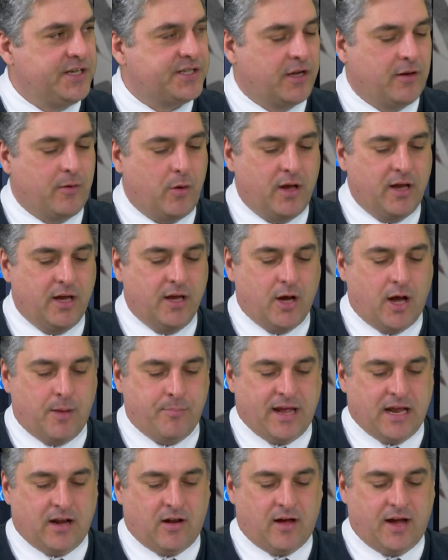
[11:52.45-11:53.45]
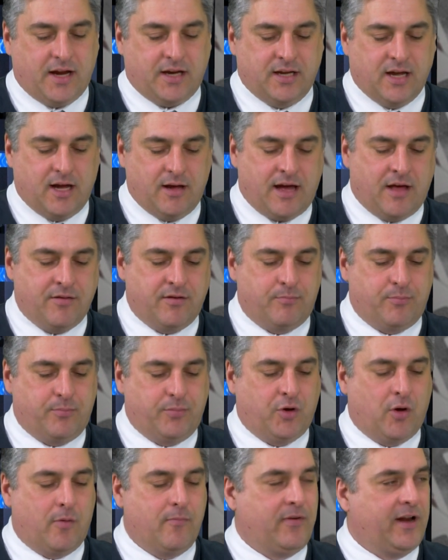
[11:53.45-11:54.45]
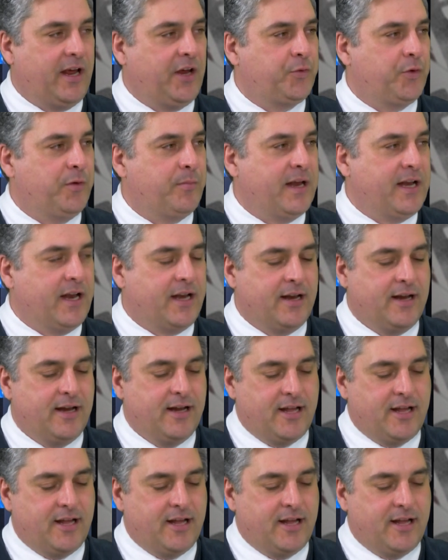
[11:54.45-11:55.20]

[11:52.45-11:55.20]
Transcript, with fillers: So a bit like uh, other conflicts we've been in,